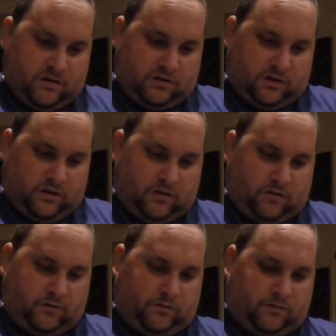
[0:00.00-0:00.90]

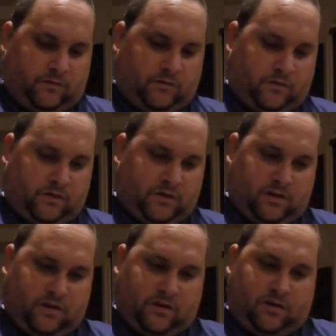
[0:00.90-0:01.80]
So
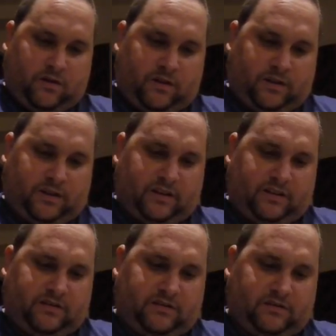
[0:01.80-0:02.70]
you go like
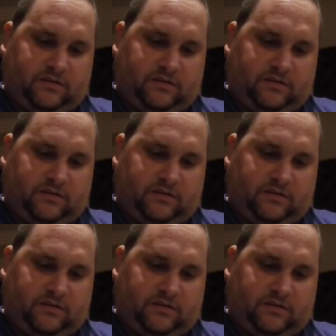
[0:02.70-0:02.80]
this,